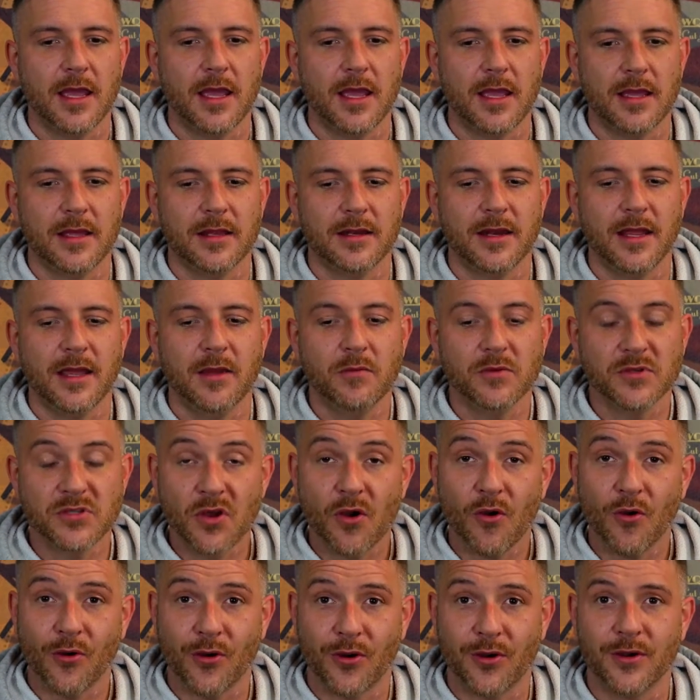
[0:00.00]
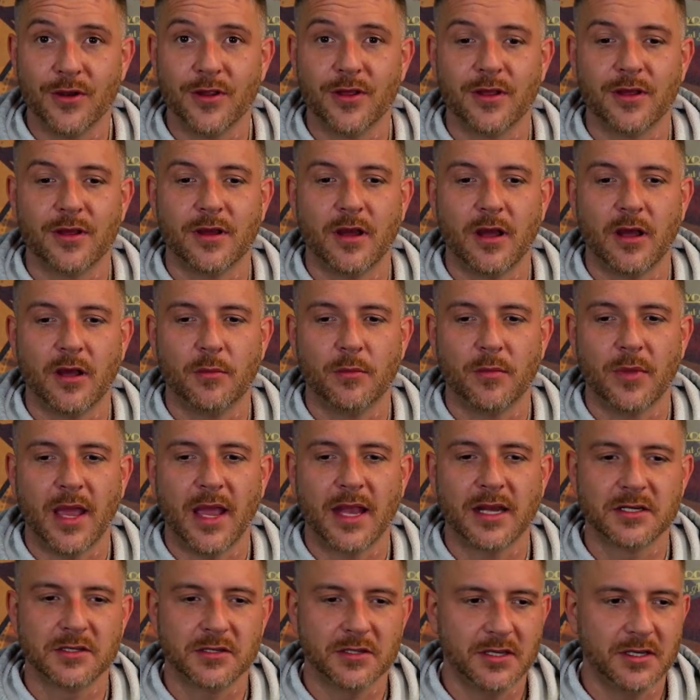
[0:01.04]
And it was hard.
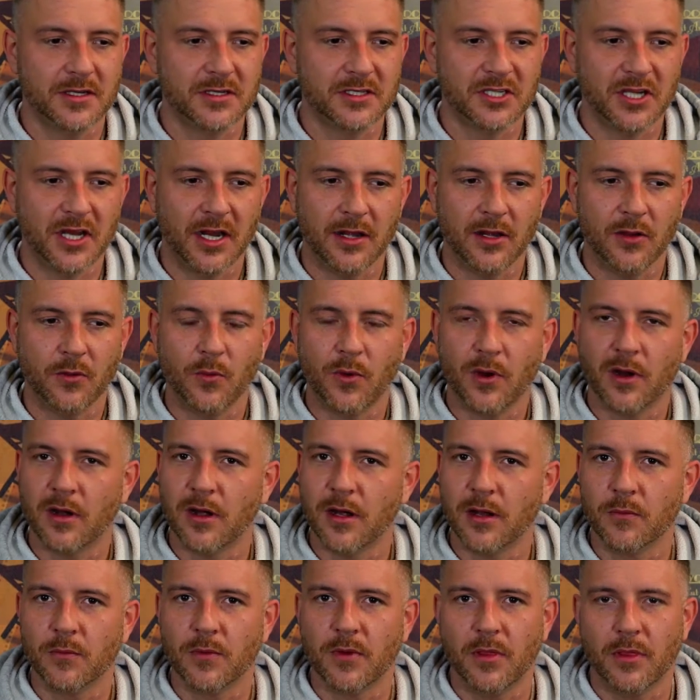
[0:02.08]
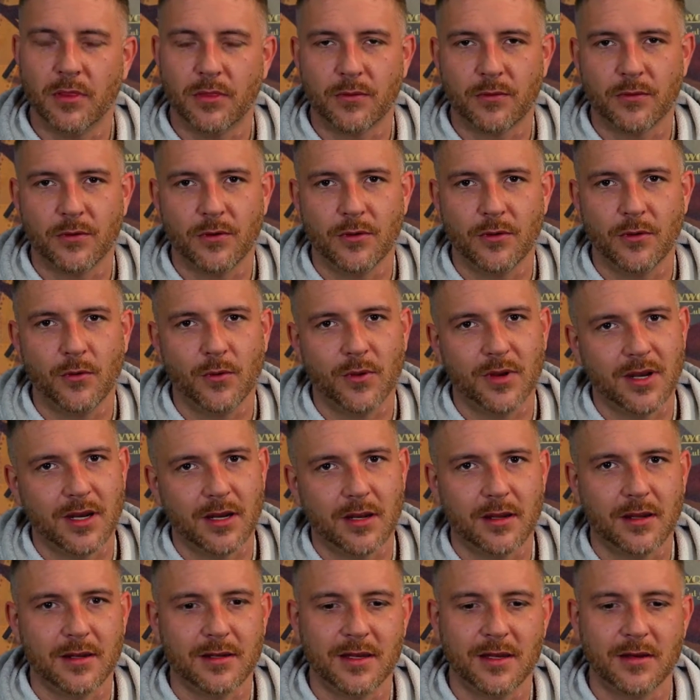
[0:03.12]
Actually, January went through, and
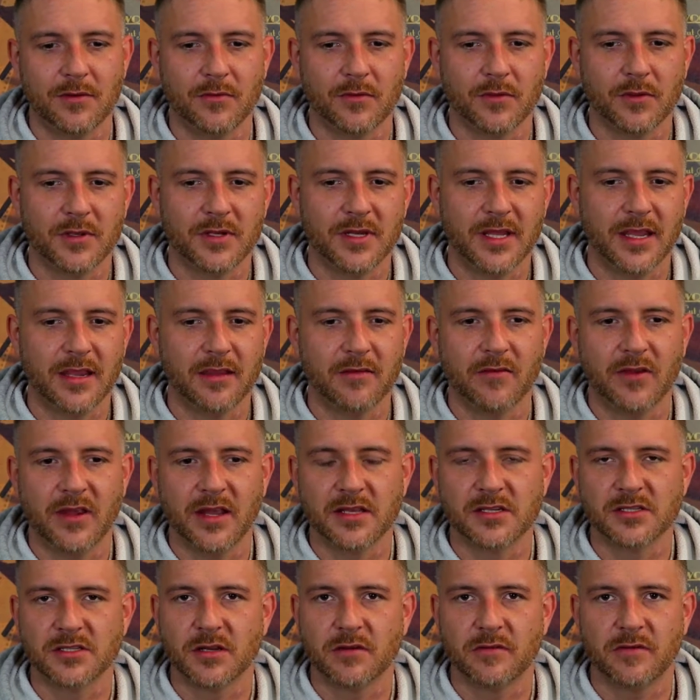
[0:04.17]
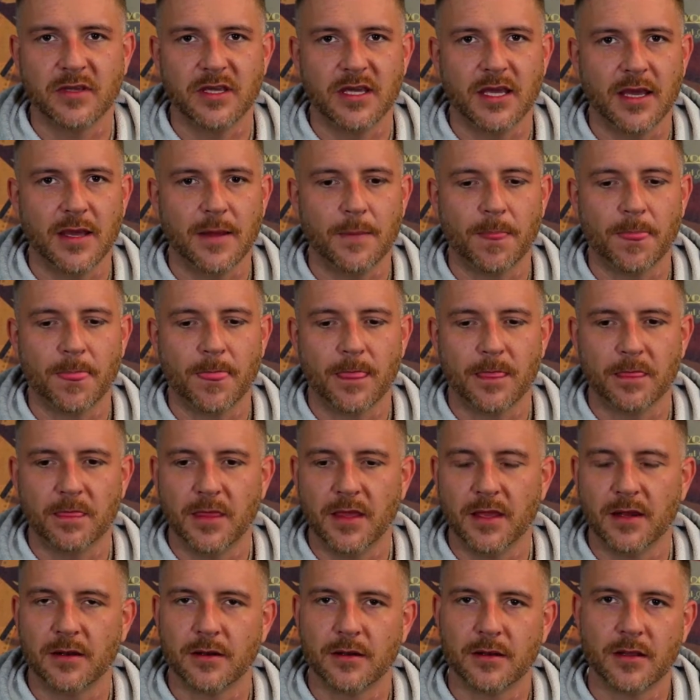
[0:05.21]
I didn't really take advantage of it yet.
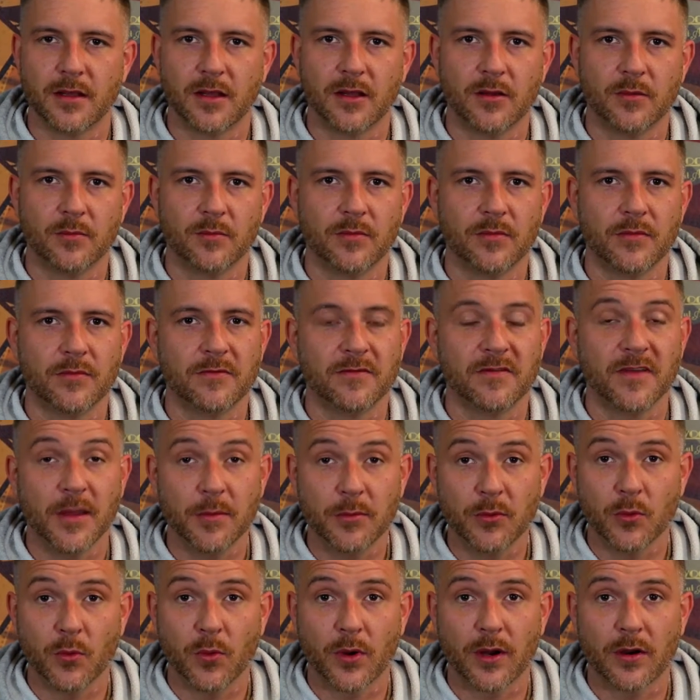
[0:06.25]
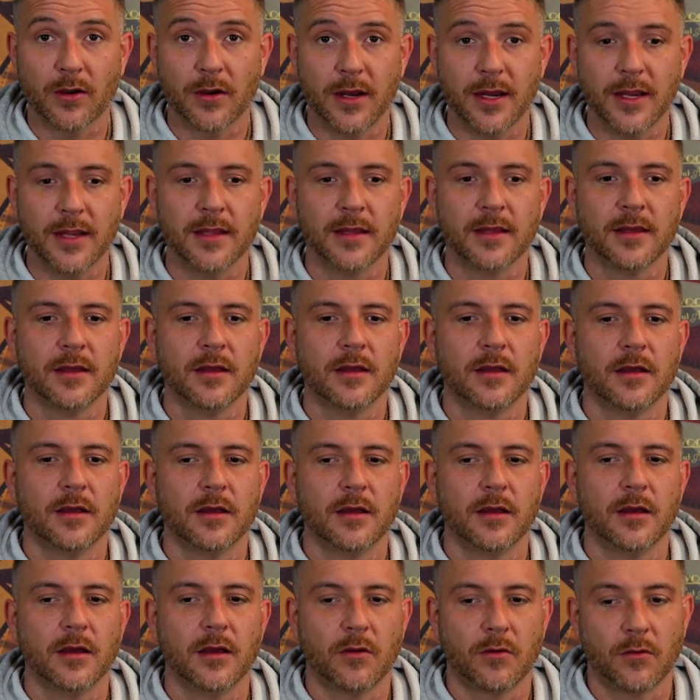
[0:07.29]
Then come February,
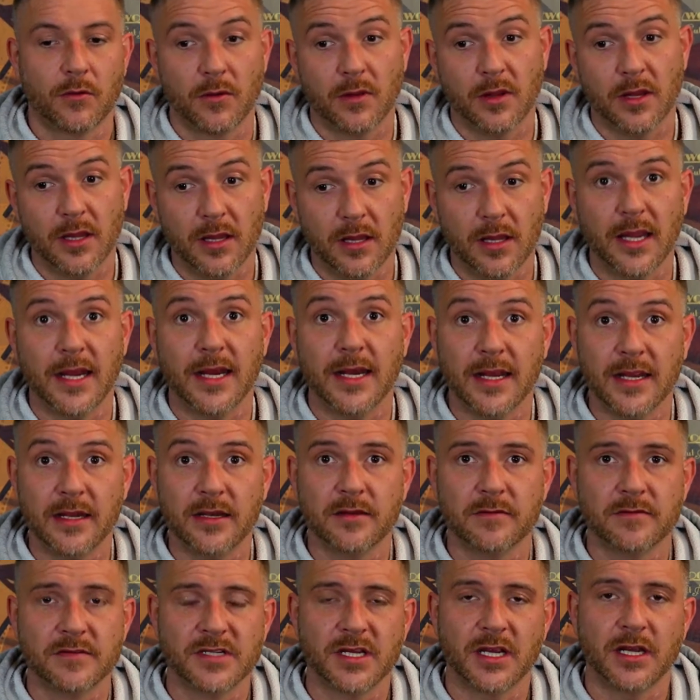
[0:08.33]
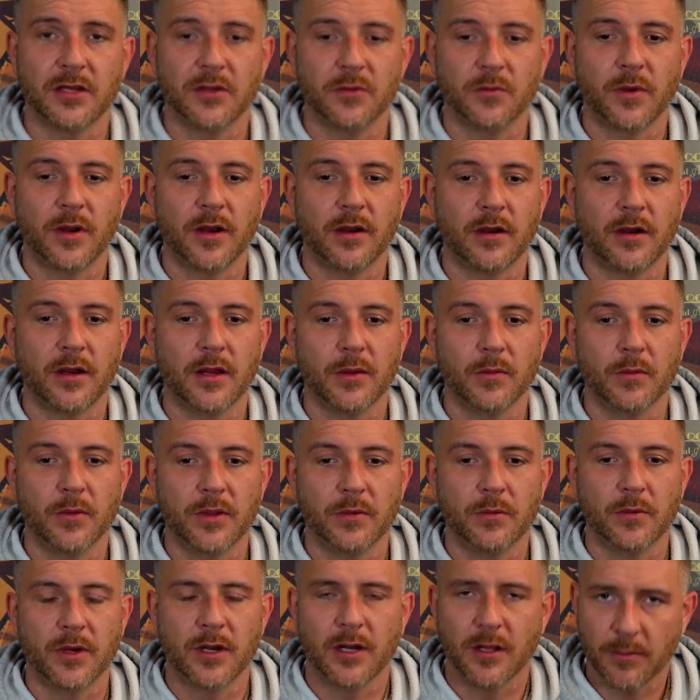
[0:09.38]
or late end of January,
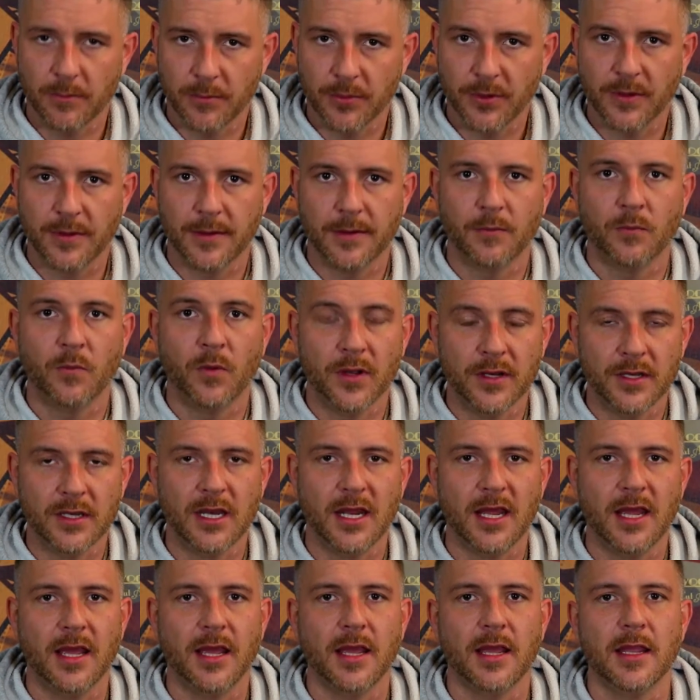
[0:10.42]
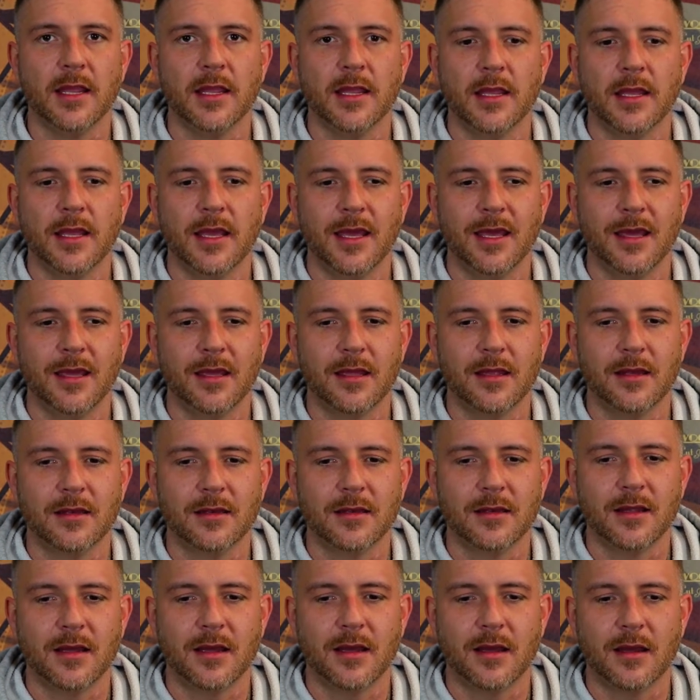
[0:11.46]
we went up one day,
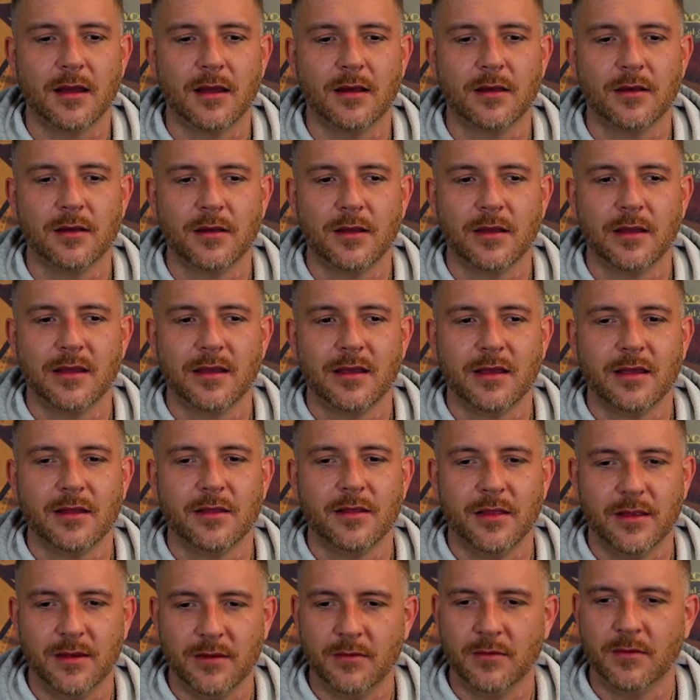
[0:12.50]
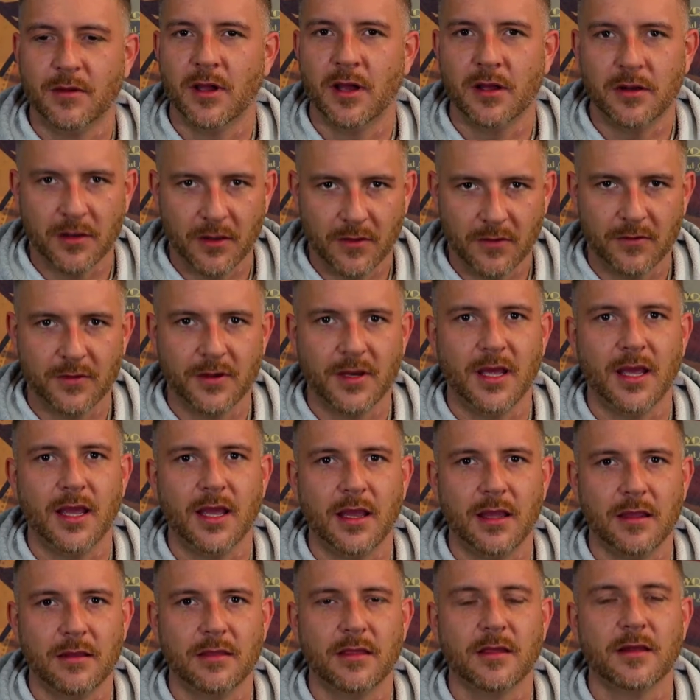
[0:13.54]
and then another
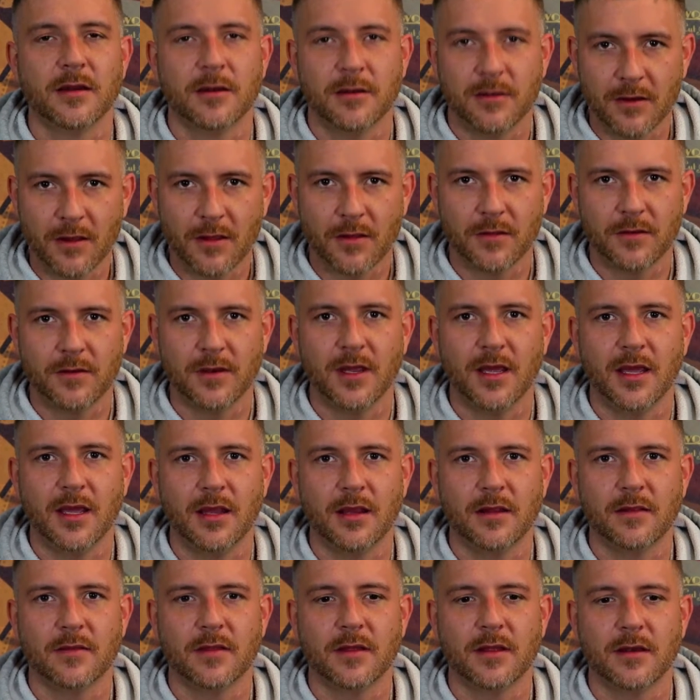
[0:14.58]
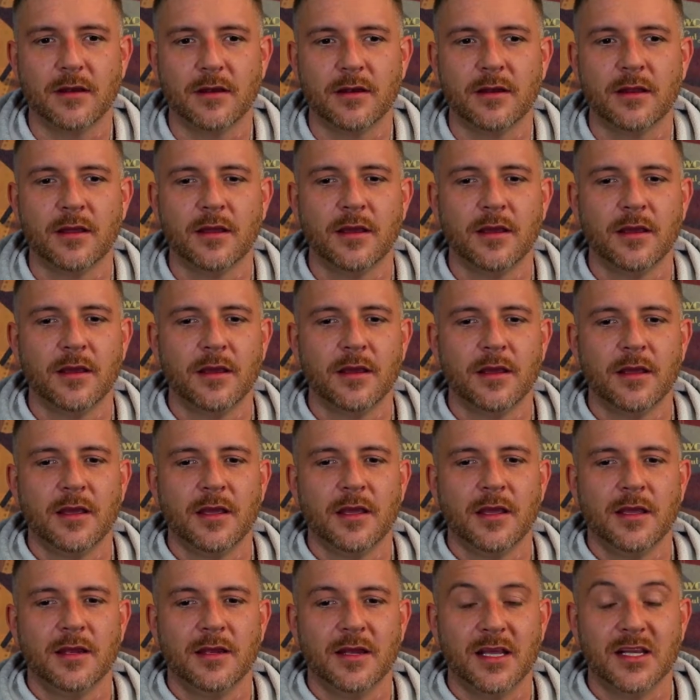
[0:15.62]
day, and then
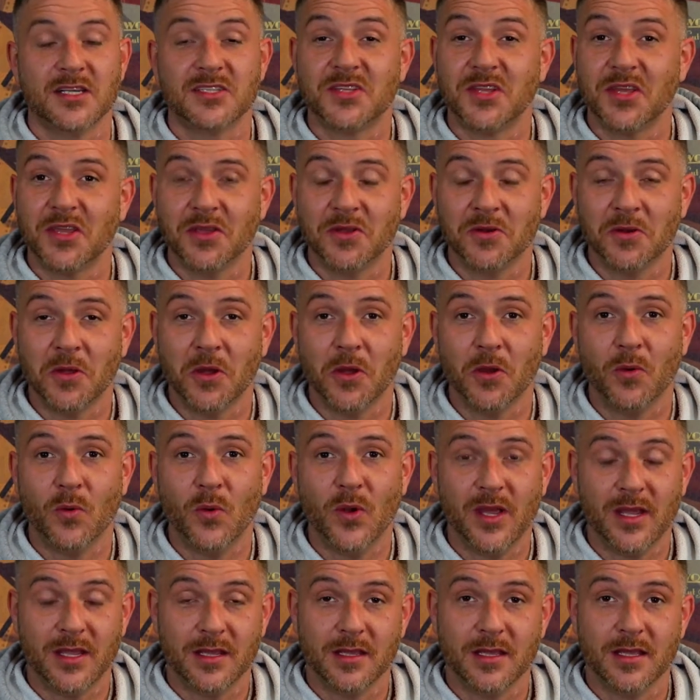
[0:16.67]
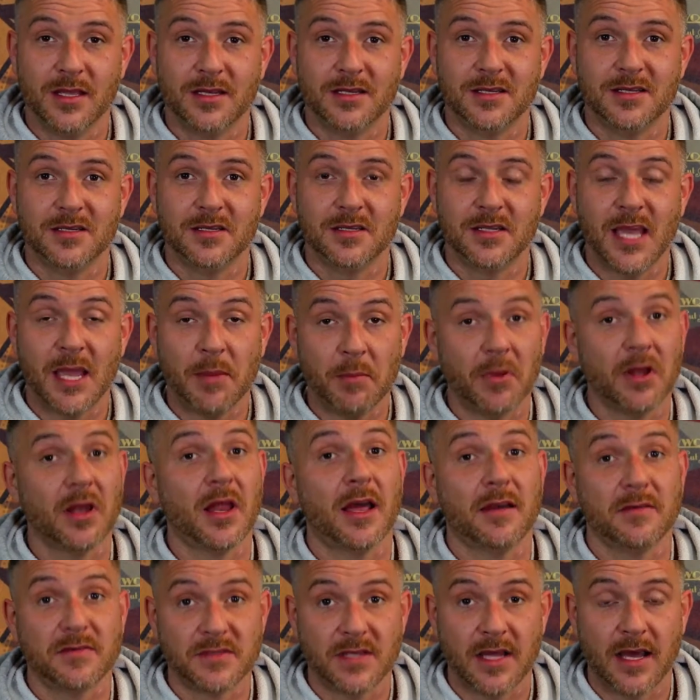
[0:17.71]
next thing you know, it became a
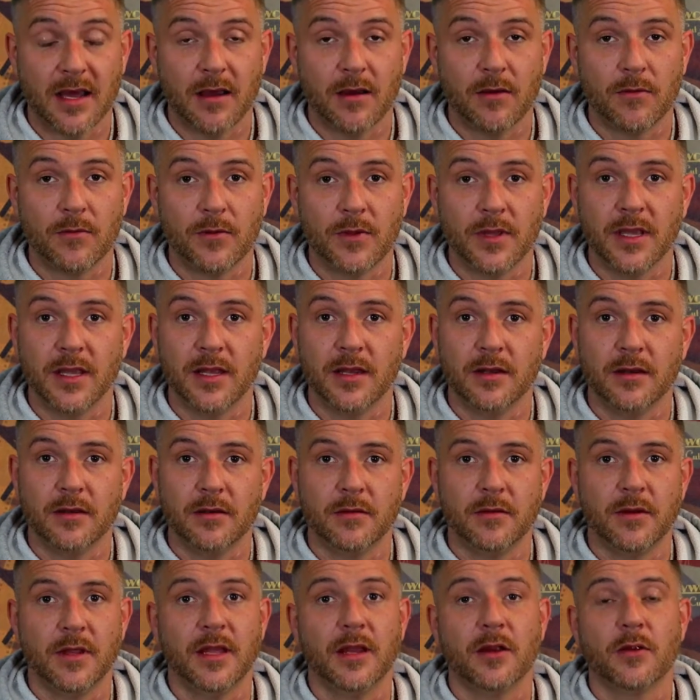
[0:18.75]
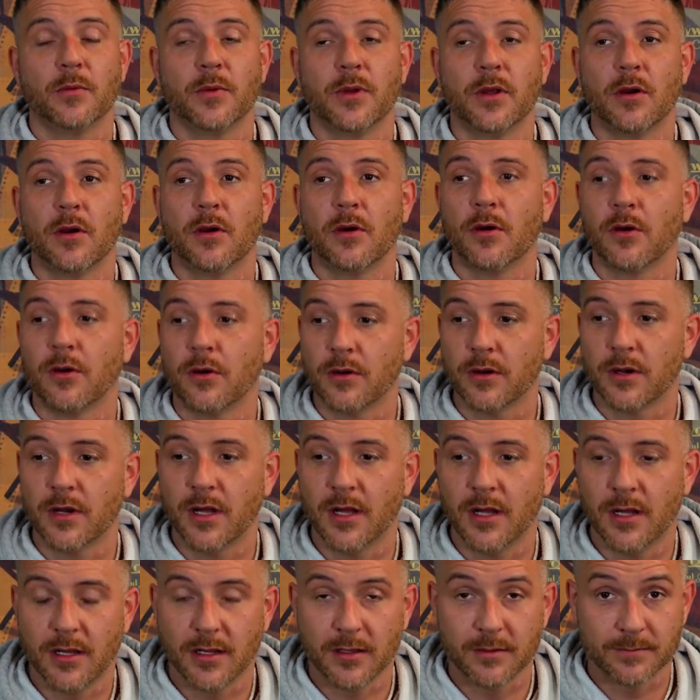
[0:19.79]
lifestyle. And here we
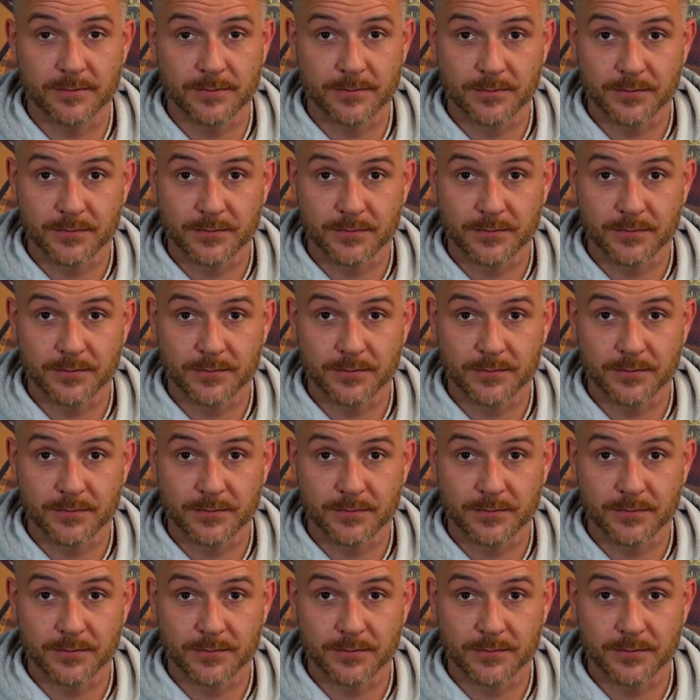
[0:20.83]
are,